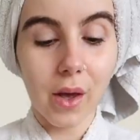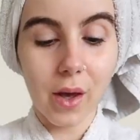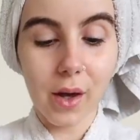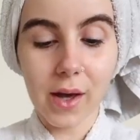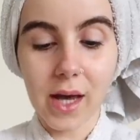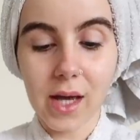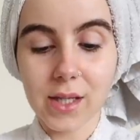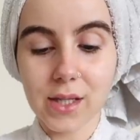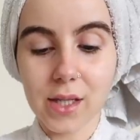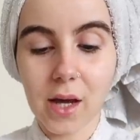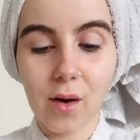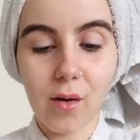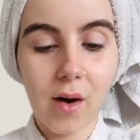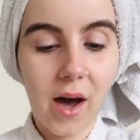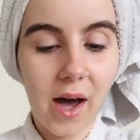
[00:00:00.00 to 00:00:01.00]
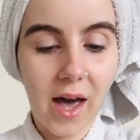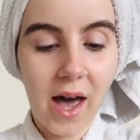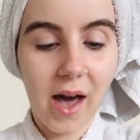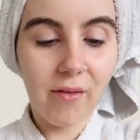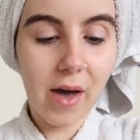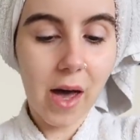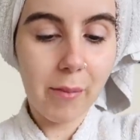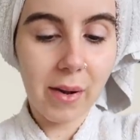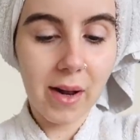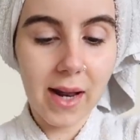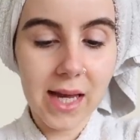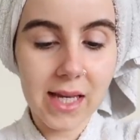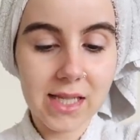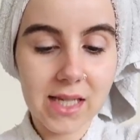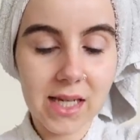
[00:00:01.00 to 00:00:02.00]
okay so i have
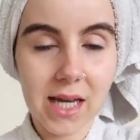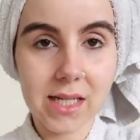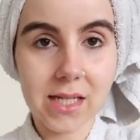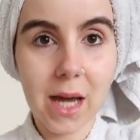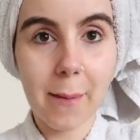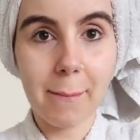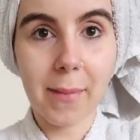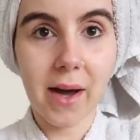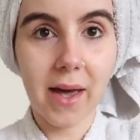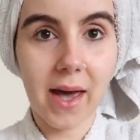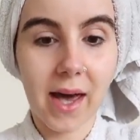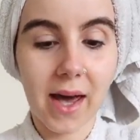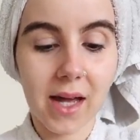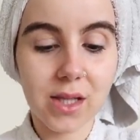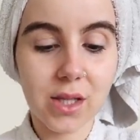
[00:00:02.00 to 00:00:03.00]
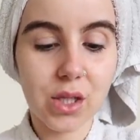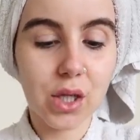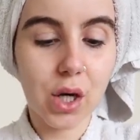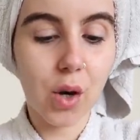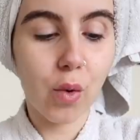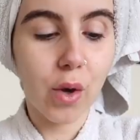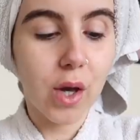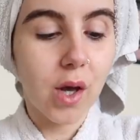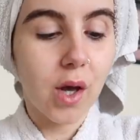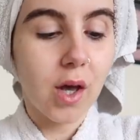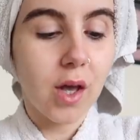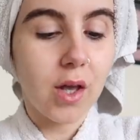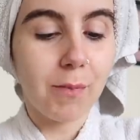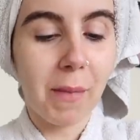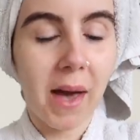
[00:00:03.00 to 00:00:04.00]
epilated my hands so
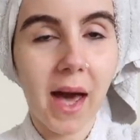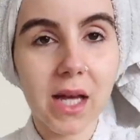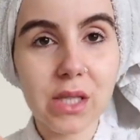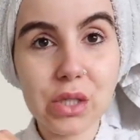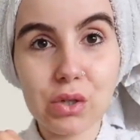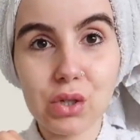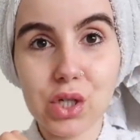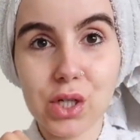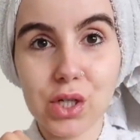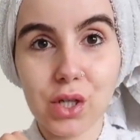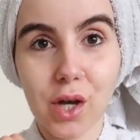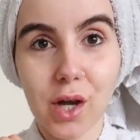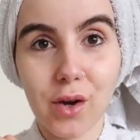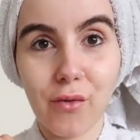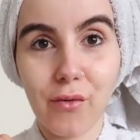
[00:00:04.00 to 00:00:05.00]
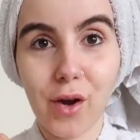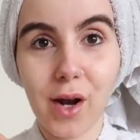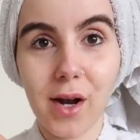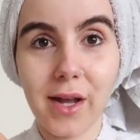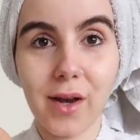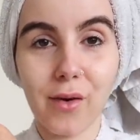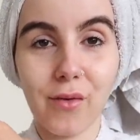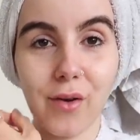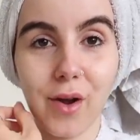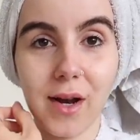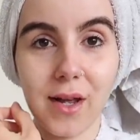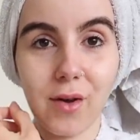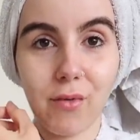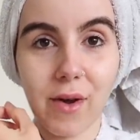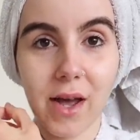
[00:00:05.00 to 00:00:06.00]
my hands usually turn really
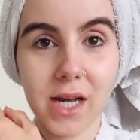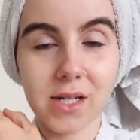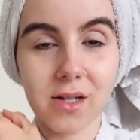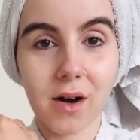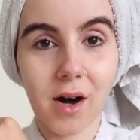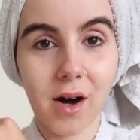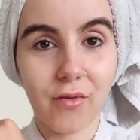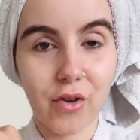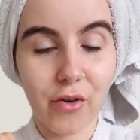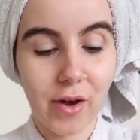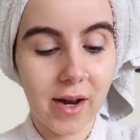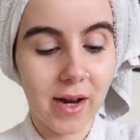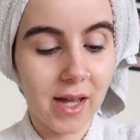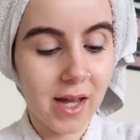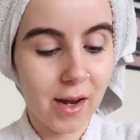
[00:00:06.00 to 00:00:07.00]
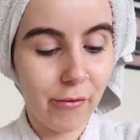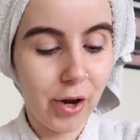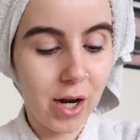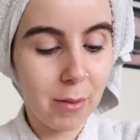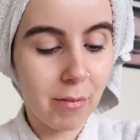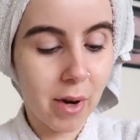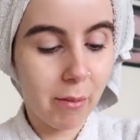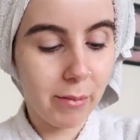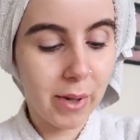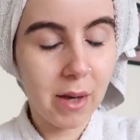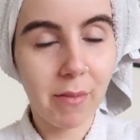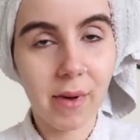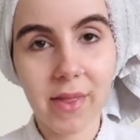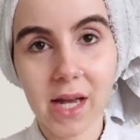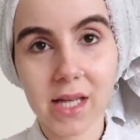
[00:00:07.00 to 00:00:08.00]
really red after it and i get really bumpy
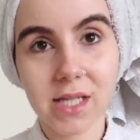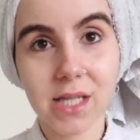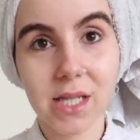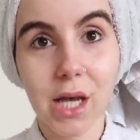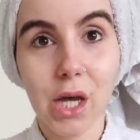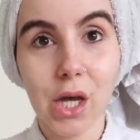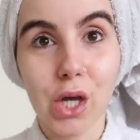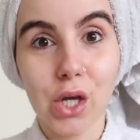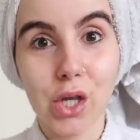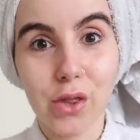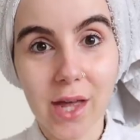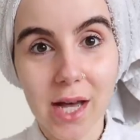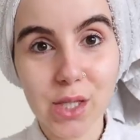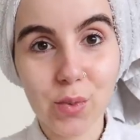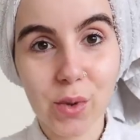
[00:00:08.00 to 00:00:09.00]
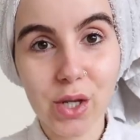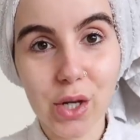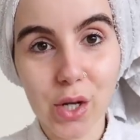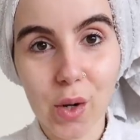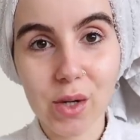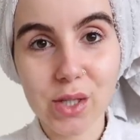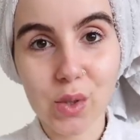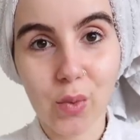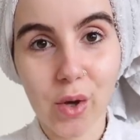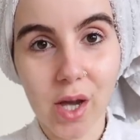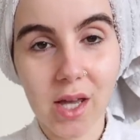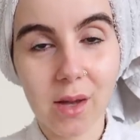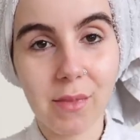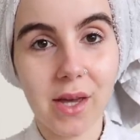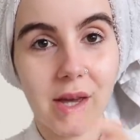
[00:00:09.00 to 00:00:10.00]
but that's that's when you know it's
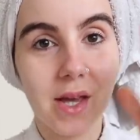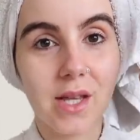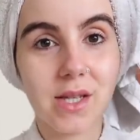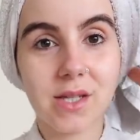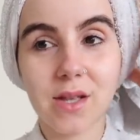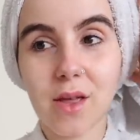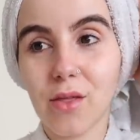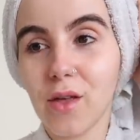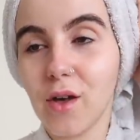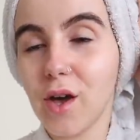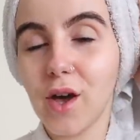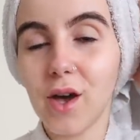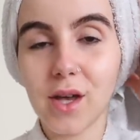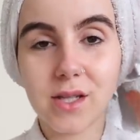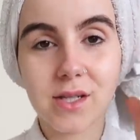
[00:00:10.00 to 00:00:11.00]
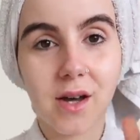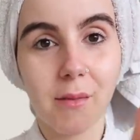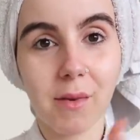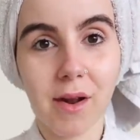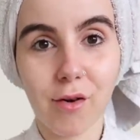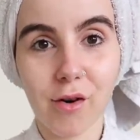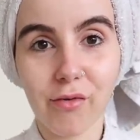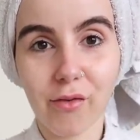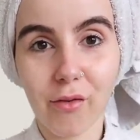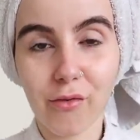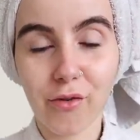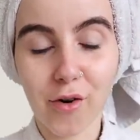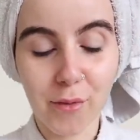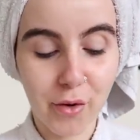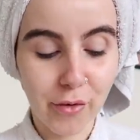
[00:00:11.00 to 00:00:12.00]
working because the hair is coming off
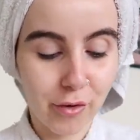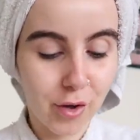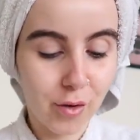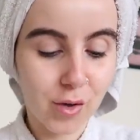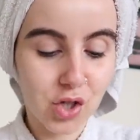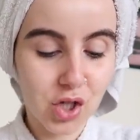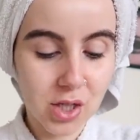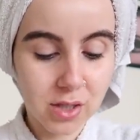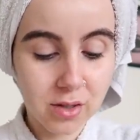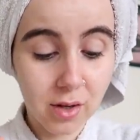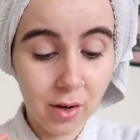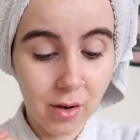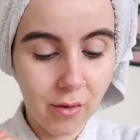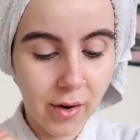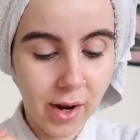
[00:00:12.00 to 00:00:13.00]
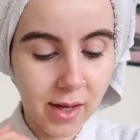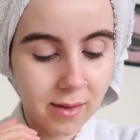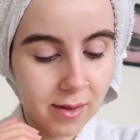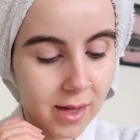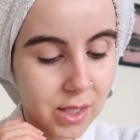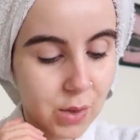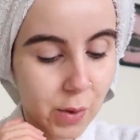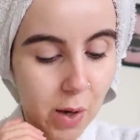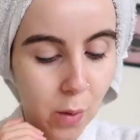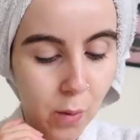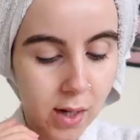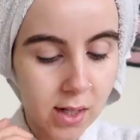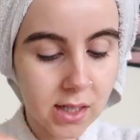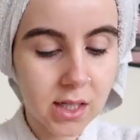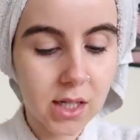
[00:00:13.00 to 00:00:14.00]
from the root which is great and that's what i
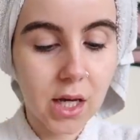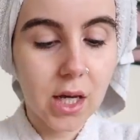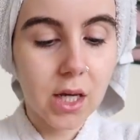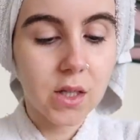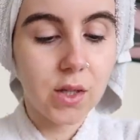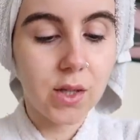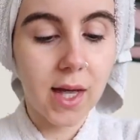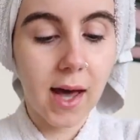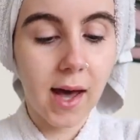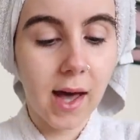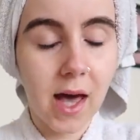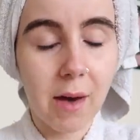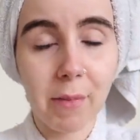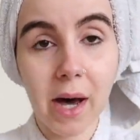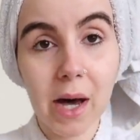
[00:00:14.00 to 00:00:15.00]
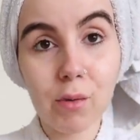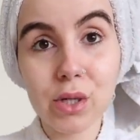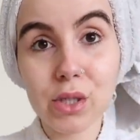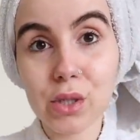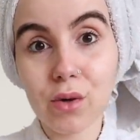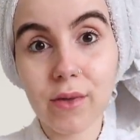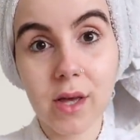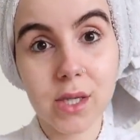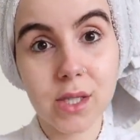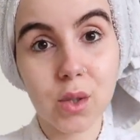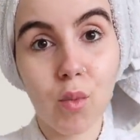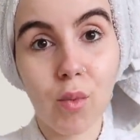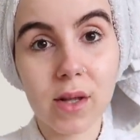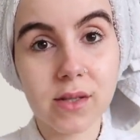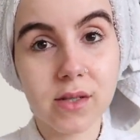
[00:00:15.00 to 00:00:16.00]
want so yeah um i would do this
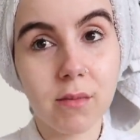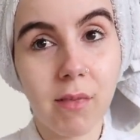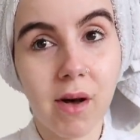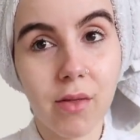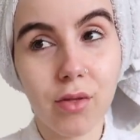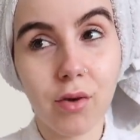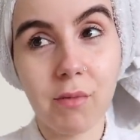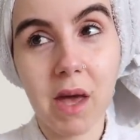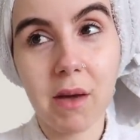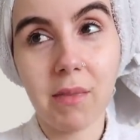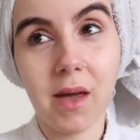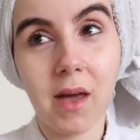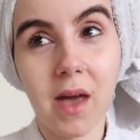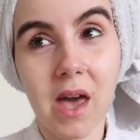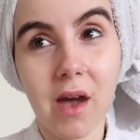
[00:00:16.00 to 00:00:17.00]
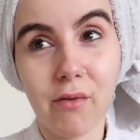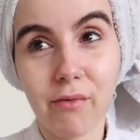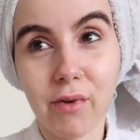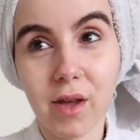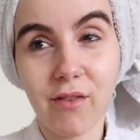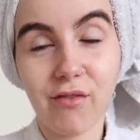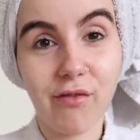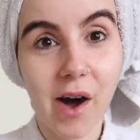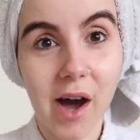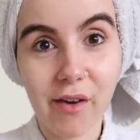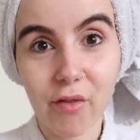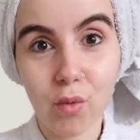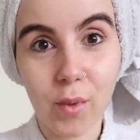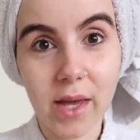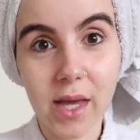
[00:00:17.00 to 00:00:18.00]
once a month or maybe every
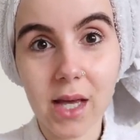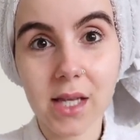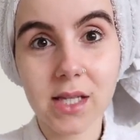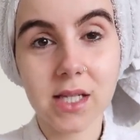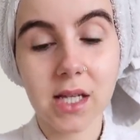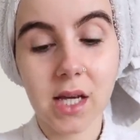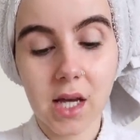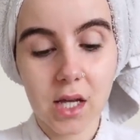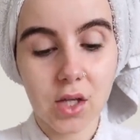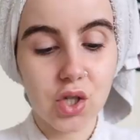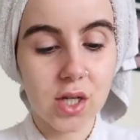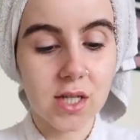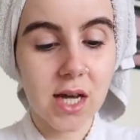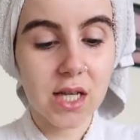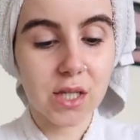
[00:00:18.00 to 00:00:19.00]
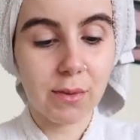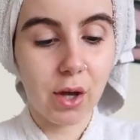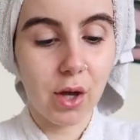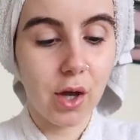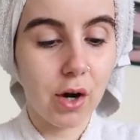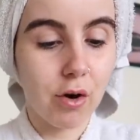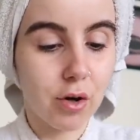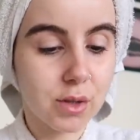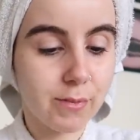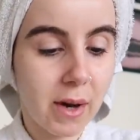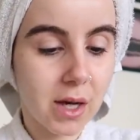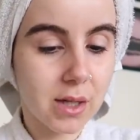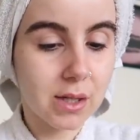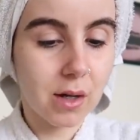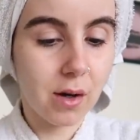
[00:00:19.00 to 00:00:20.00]
five weeks just as my hair grows
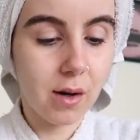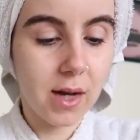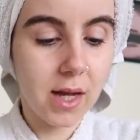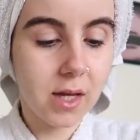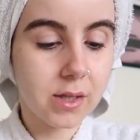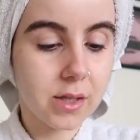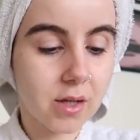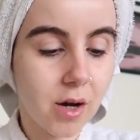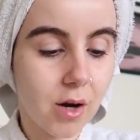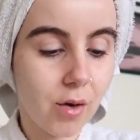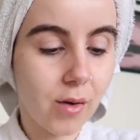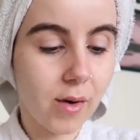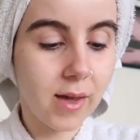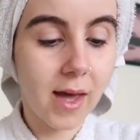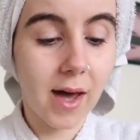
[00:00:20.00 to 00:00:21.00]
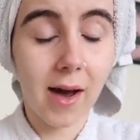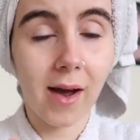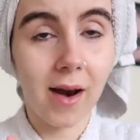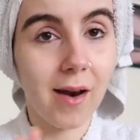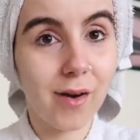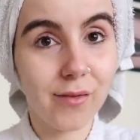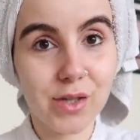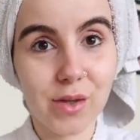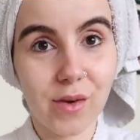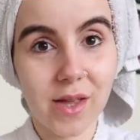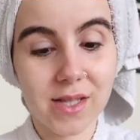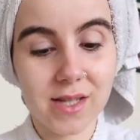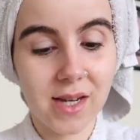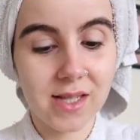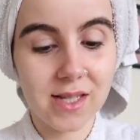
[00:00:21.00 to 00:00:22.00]
back slowly so yeah i love doing
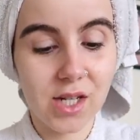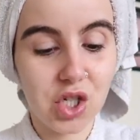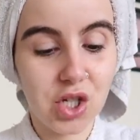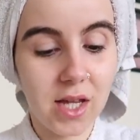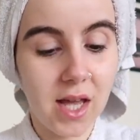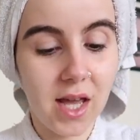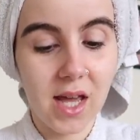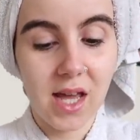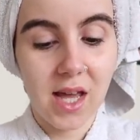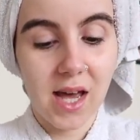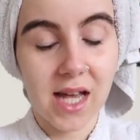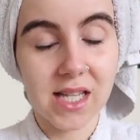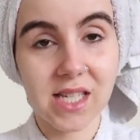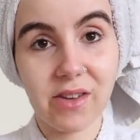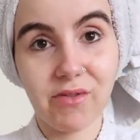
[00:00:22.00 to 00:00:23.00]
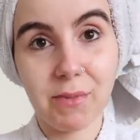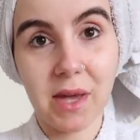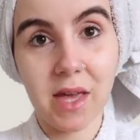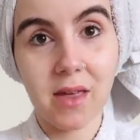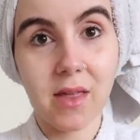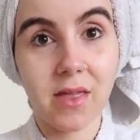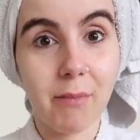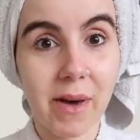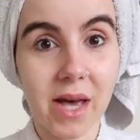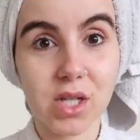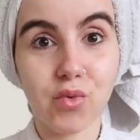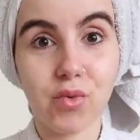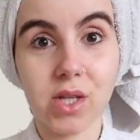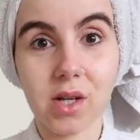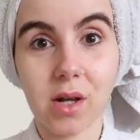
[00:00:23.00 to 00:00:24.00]
this and it's literally has given me the
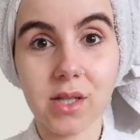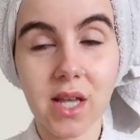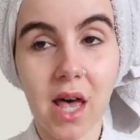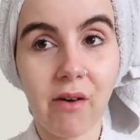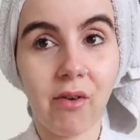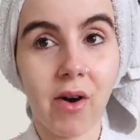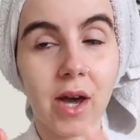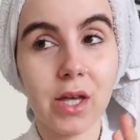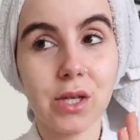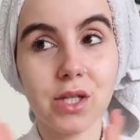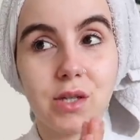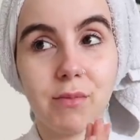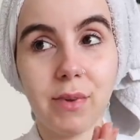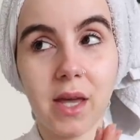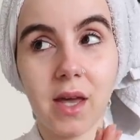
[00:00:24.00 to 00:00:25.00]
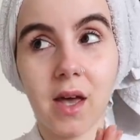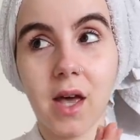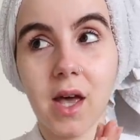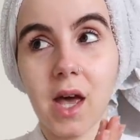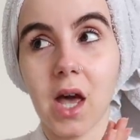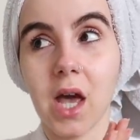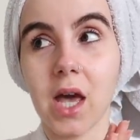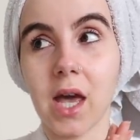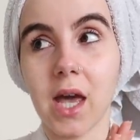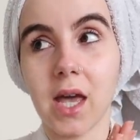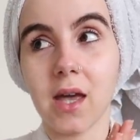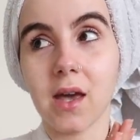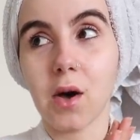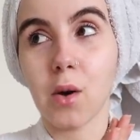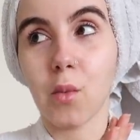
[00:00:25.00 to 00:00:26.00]
best results ever i used to be
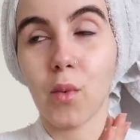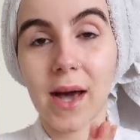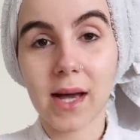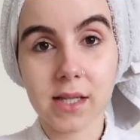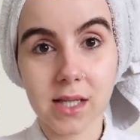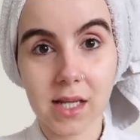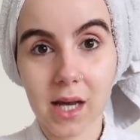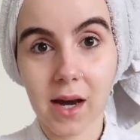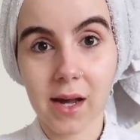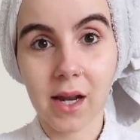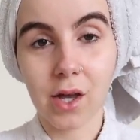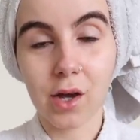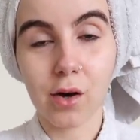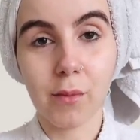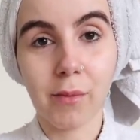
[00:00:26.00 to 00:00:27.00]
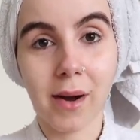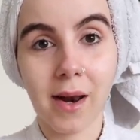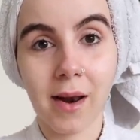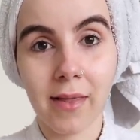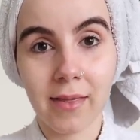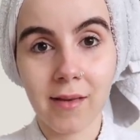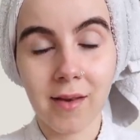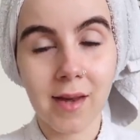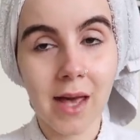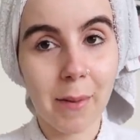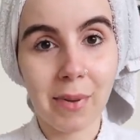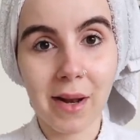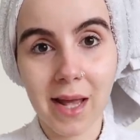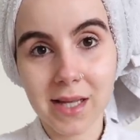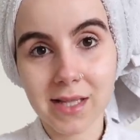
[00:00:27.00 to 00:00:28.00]
a, a waxing kind of girl but
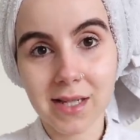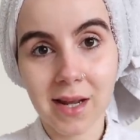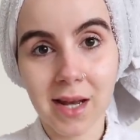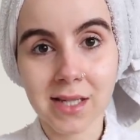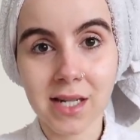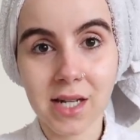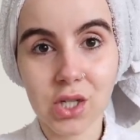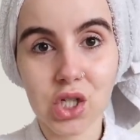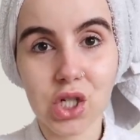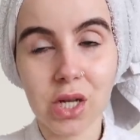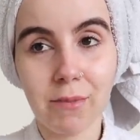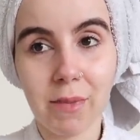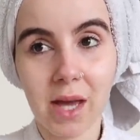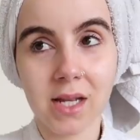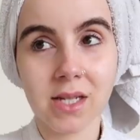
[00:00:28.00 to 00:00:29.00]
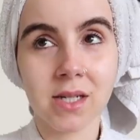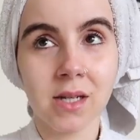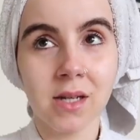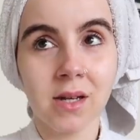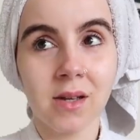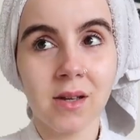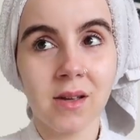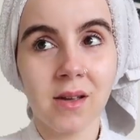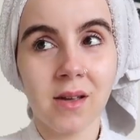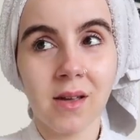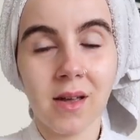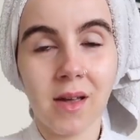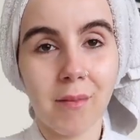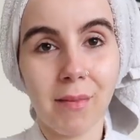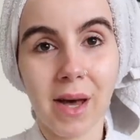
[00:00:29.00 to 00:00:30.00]
epilating has literally made
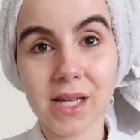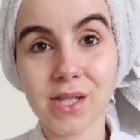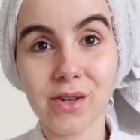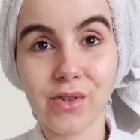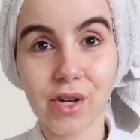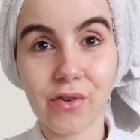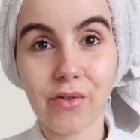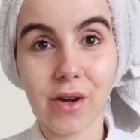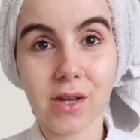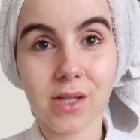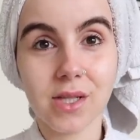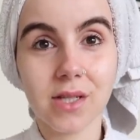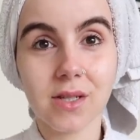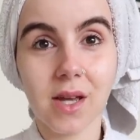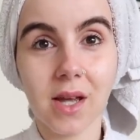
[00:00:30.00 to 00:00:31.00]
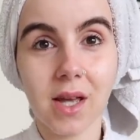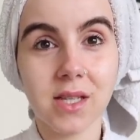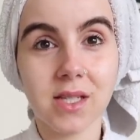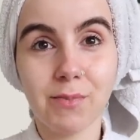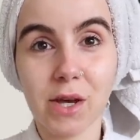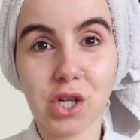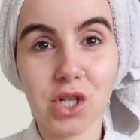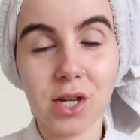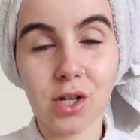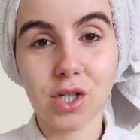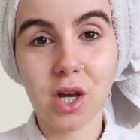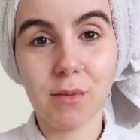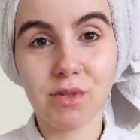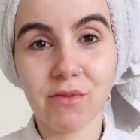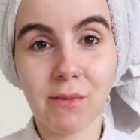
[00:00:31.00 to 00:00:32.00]
a massive difference, especially in
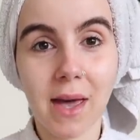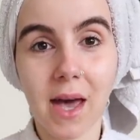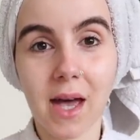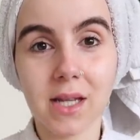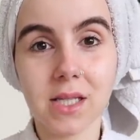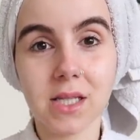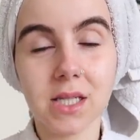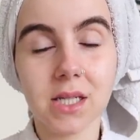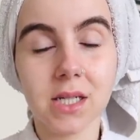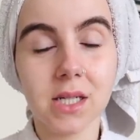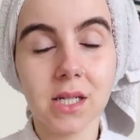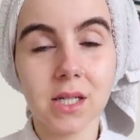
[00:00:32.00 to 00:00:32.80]
terms of my hands.